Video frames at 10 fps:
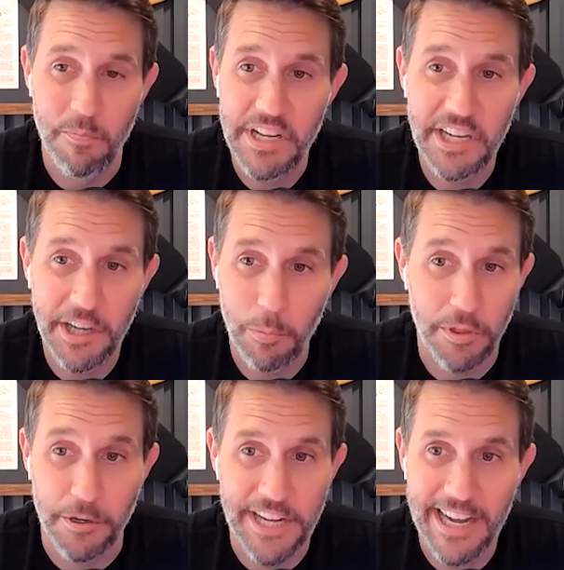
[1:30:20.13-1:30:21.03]
meeting up
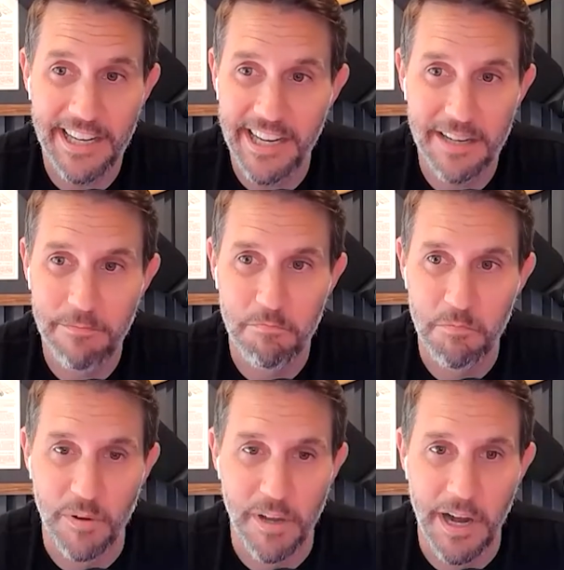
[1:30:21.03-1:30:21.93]
with your dad again
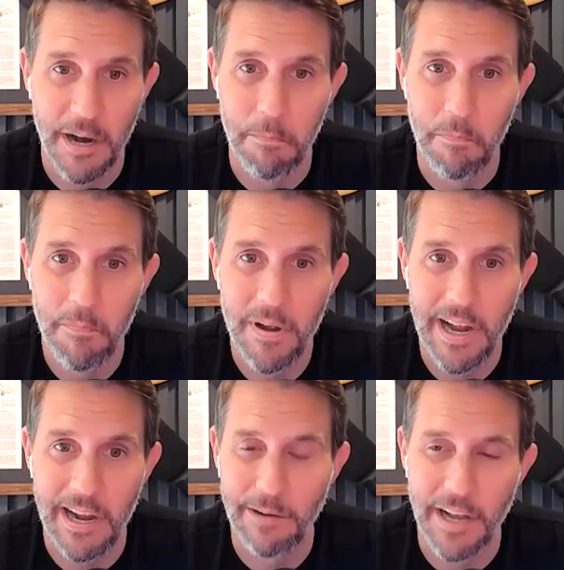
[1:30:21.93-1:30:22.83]
um, yeah.
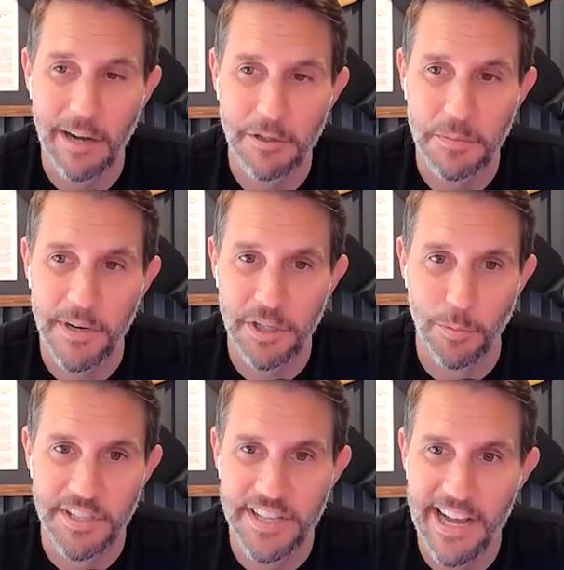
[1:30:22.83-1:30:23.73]
How, yeah. how special
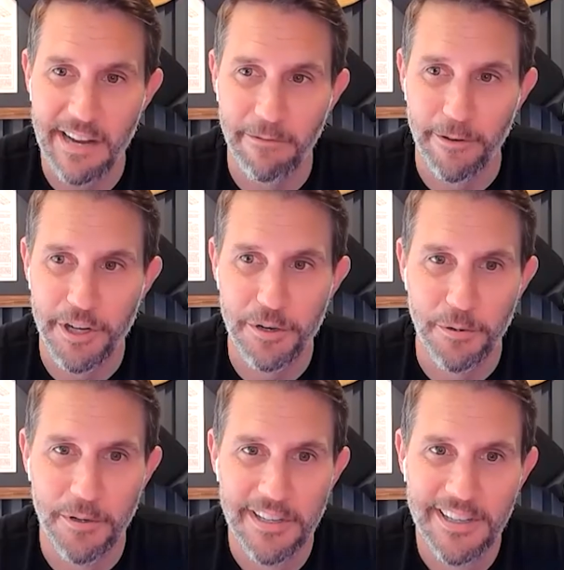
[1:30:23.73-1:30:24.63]
was that for oh, you? Oh,